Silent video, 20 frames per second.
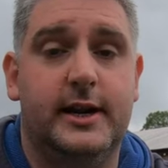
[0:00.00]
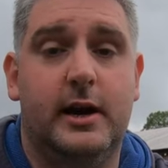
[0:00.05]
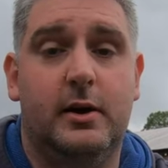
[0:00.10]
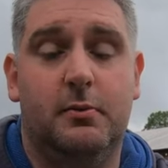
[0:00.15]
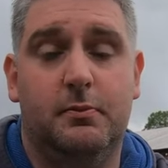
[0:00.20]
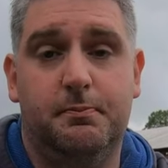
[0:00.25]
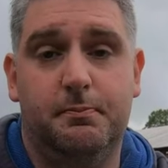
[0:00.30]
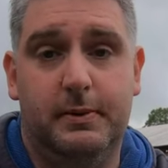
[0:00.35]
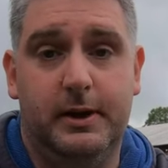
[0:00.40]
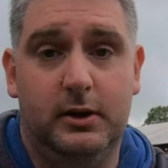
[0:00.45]

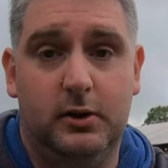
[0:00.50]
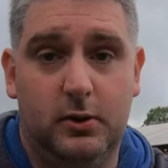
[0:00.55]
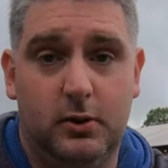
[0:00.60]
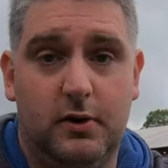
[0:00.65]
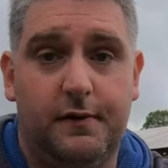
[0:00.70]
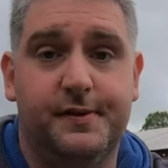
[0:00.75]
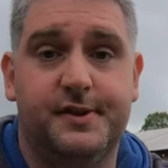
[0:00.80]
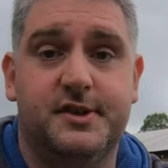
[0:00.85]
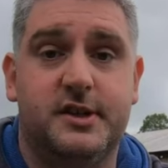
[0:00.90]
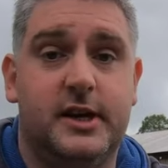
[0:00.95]
Now, me and Luke
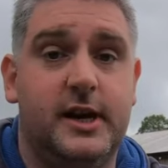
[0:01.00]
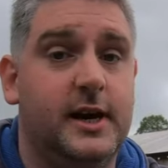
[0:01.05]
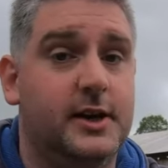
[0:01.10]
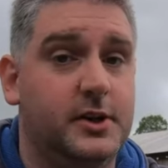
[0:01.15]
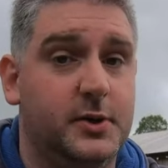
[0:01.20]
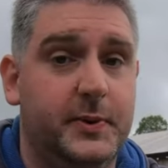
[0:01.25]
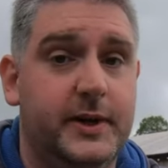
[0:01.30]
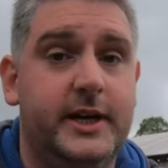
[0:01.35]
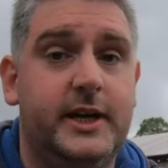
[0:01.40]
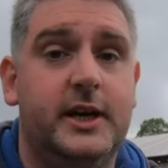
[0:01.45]
obviously are
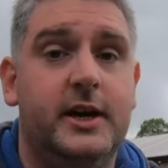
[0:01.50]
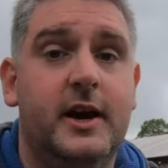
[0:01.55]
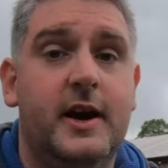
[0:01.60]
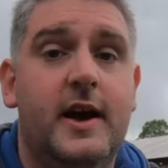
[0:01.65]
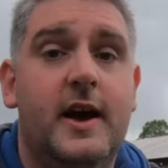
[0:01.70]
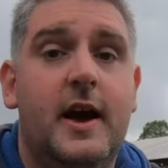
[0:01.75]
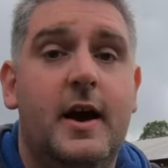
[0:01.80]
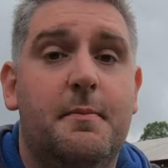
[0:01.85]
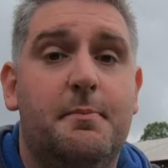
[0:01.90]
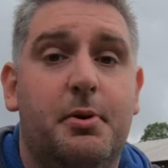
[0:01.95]
doing,
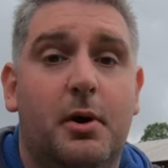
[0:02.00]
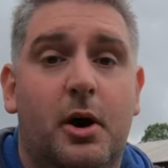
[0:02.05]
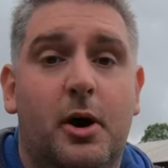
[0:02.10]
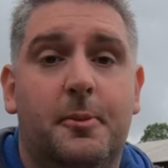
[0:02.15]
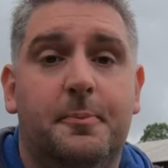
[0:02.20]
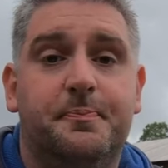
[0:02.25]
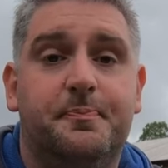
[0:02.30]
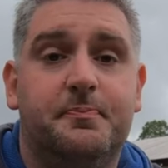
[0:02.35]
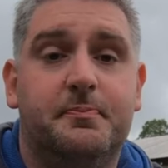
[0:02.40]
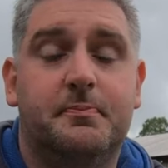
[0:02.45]

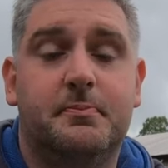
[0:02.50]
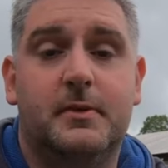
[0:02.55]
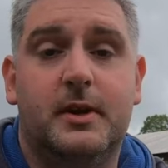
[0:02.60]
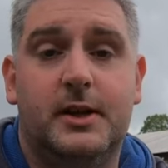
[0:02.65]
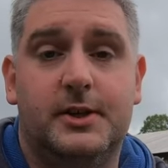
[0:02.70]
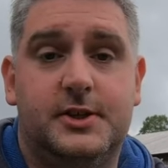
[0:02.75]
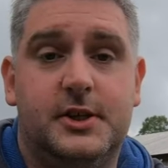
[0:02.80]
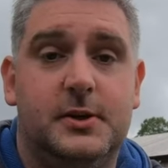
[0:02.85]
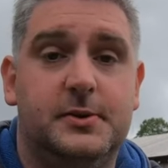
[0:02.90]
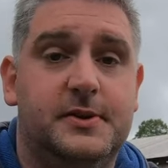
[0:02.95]
but
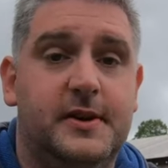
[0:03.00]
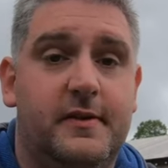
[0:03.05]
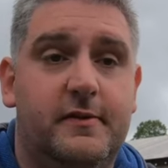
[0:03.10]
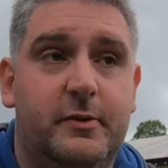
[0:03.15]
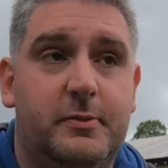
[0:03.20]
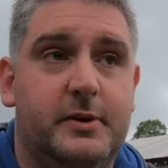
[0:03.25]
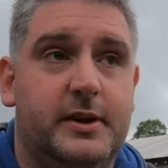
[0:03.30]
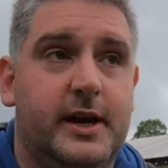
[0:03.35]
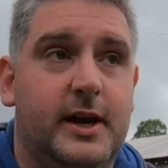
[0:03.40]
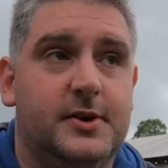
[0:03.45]
in terms of
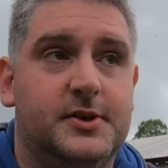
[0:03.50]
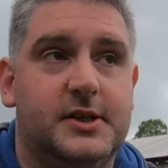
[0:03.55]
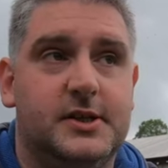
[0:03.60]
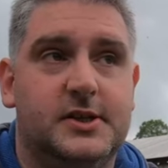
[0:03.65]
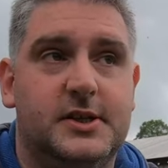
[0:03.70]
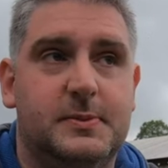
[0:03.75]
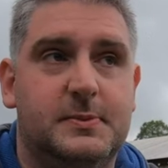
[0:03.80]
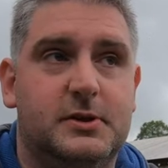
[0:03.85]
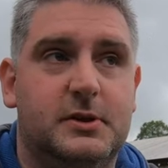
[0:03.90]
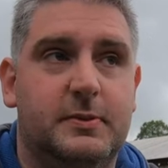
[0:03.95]
everybody else,
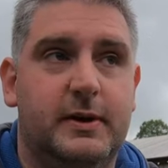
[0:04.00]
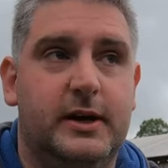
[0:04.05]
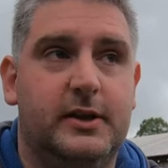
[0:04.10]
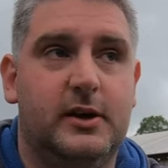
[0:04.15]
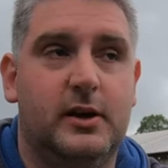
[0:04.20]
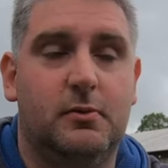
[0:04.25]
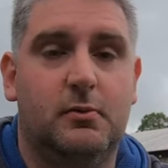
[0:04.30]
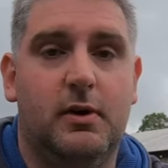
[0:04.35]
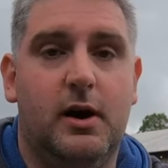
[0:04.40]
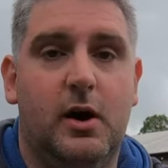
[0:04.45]
it seems to be
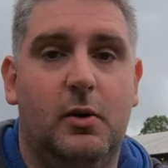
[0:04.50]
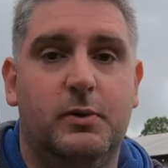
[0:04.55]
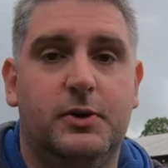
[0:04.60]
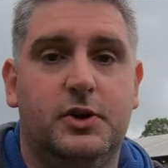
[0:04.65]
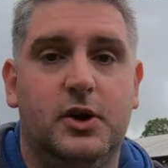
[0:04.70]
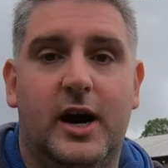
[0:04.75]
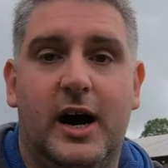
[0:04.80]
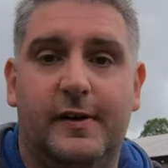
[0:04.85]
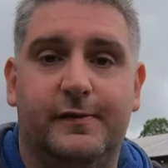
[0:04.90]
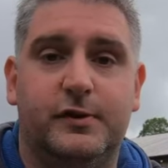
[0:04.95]
that, well, we
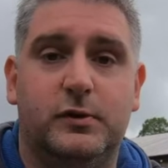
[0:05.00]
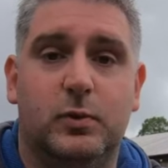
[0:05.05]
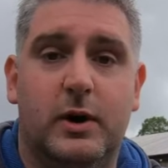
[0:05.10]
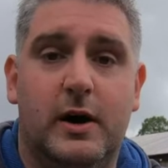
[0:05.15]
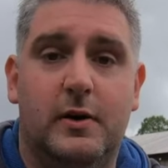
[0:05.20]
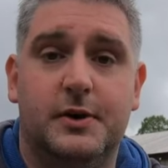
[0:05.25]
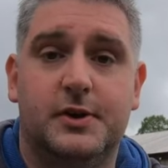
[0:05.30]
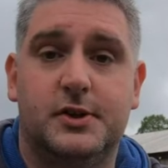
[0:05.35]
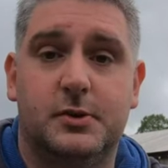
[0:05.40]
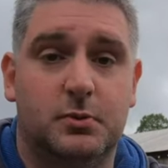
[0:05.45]
don't have to
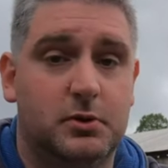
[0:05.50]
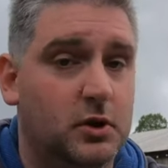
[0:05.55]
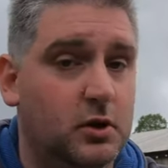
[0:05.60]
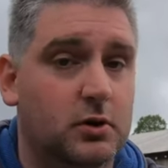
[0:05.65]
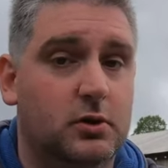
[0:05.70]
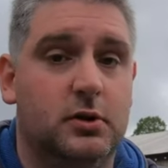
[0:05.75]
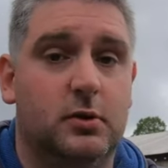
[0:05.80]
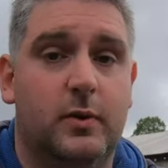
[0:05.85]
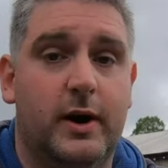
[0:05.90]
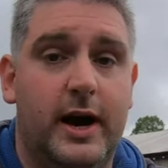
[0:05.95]
wear it, so we're
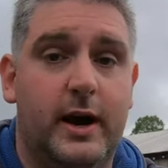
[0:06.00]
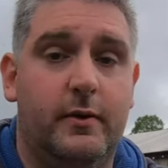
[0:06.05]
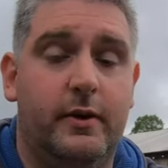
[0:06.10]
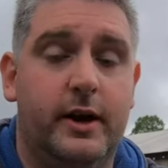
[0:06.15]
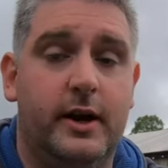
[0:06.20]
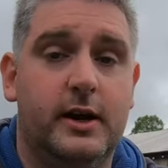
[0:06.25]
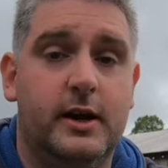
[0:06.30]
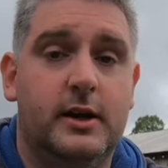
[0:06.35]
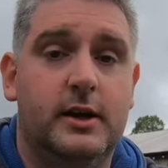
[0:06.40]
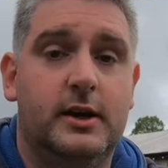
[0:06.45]
not going to wear
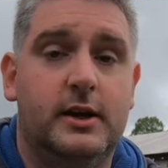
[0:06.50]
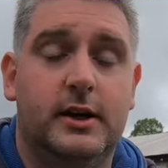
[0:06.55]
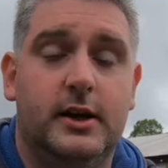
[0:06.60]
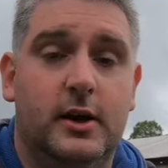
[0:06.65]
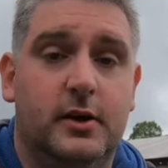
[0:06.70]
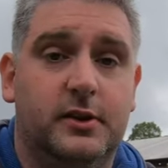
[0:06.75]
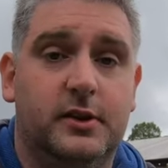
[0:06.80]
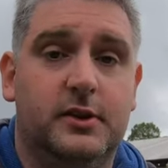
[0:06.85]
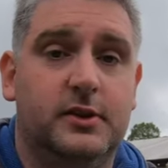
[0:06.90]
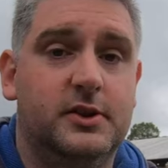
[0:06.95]
it. You
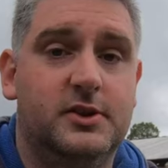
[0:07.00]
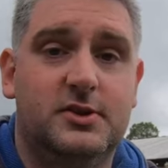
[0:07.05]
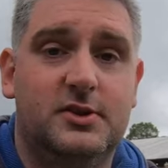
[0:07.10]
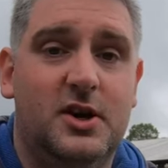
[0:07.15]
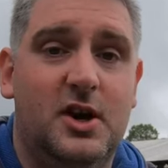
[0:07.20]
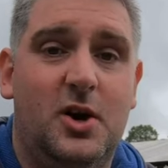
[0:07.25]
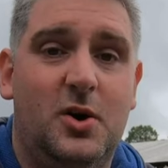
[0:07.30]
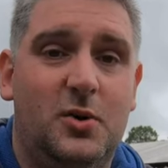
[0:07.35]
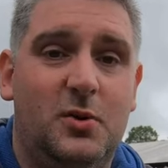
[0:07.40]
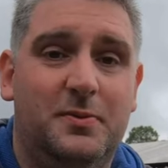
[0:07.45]
know, there's
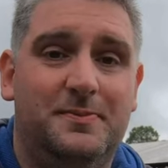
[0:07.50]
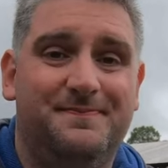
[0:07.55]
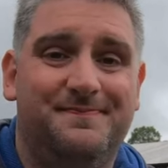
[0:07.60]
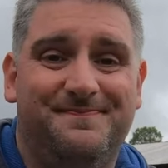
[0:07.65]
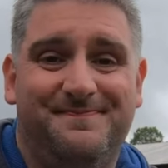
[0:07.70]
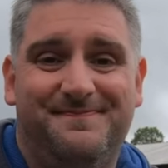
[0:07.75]
no